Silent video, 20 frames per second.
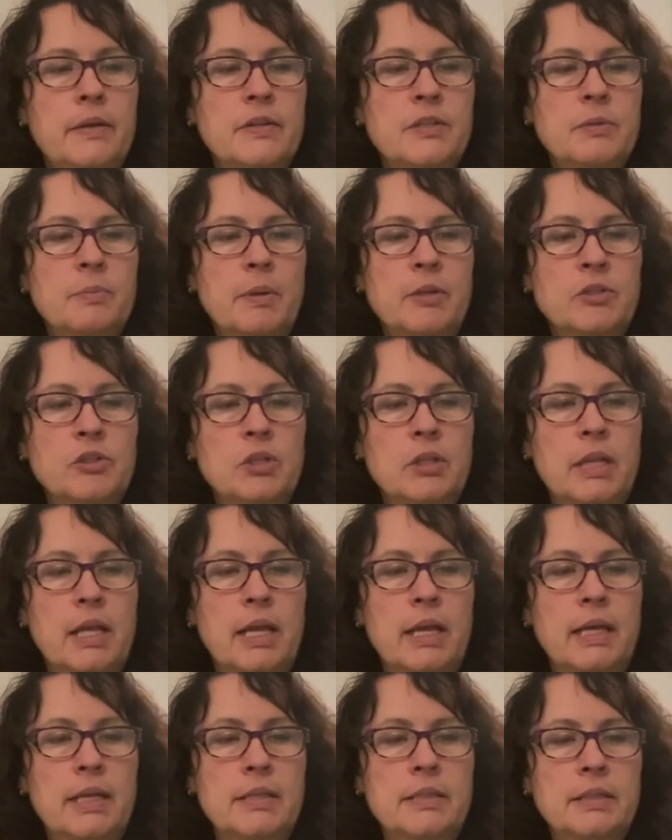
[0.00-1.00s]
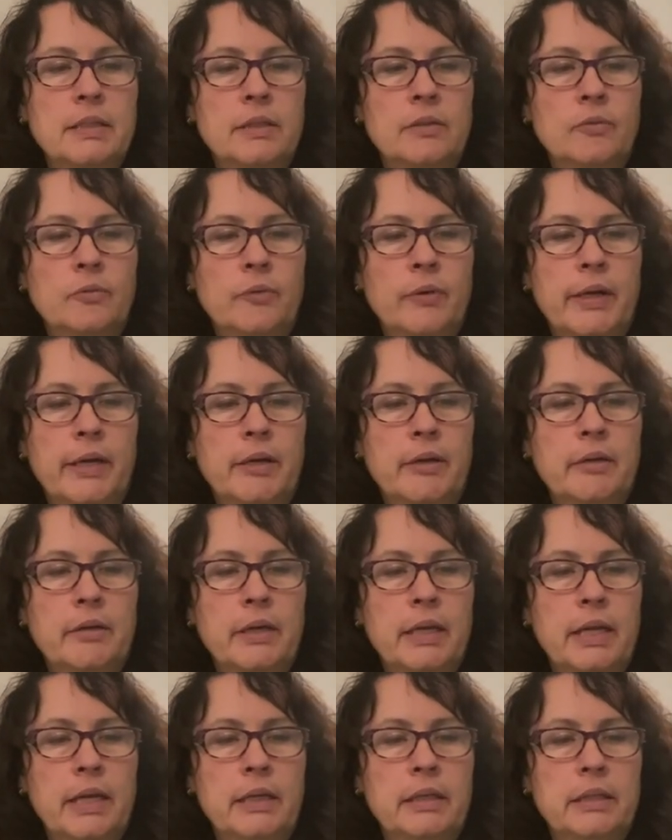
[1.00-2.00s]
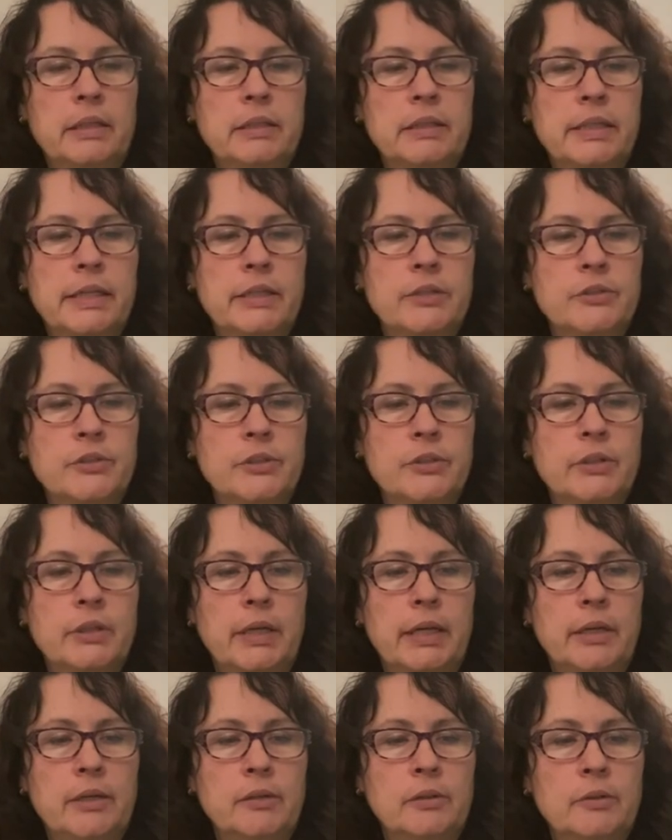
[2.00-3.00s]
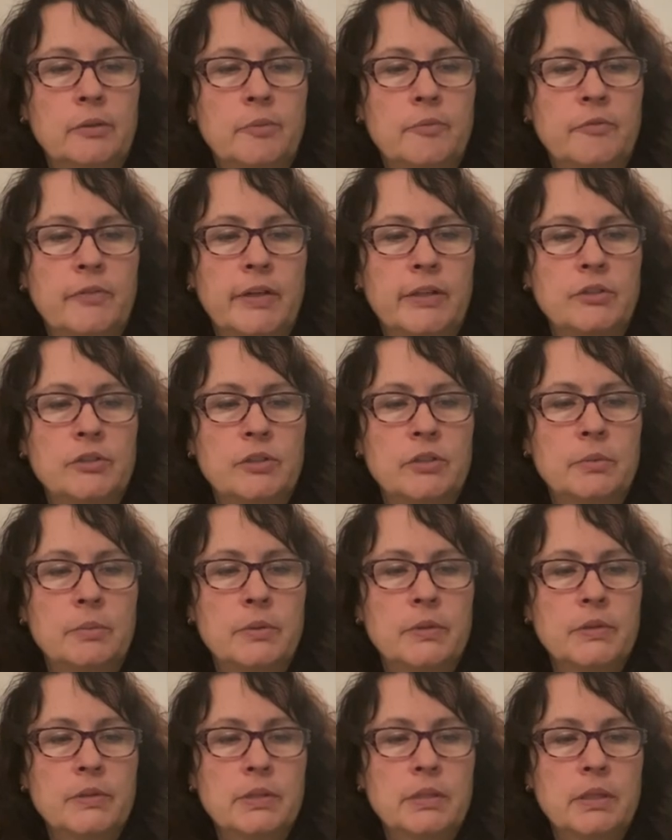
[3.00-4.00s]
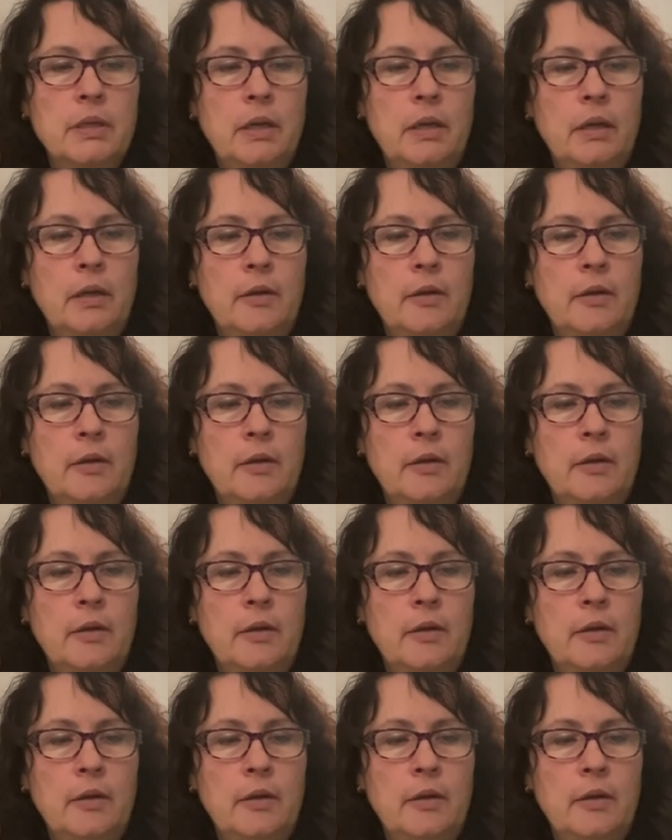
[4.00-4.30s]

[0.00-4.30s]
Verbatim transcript: specialize in rare and endangered heirloom vegetables,